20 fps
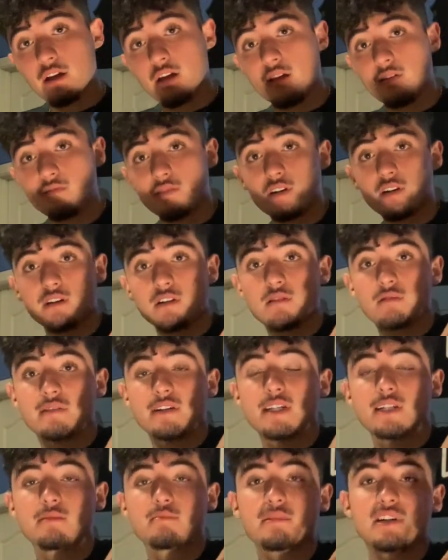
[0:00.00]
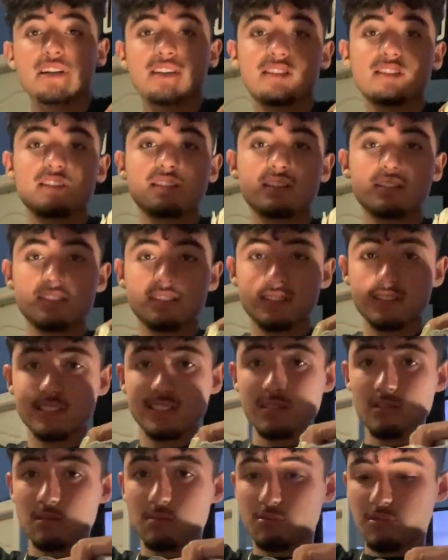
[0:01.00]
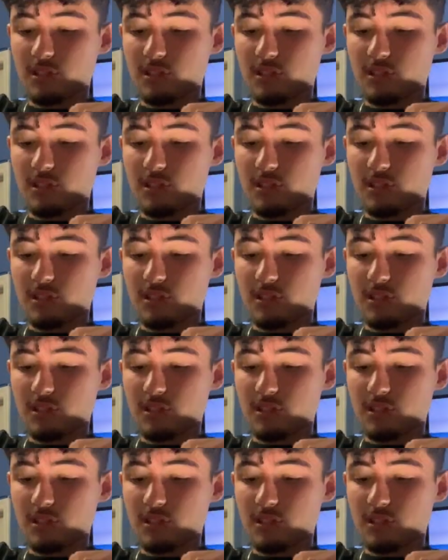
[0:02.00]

If I were to rank by looks, it would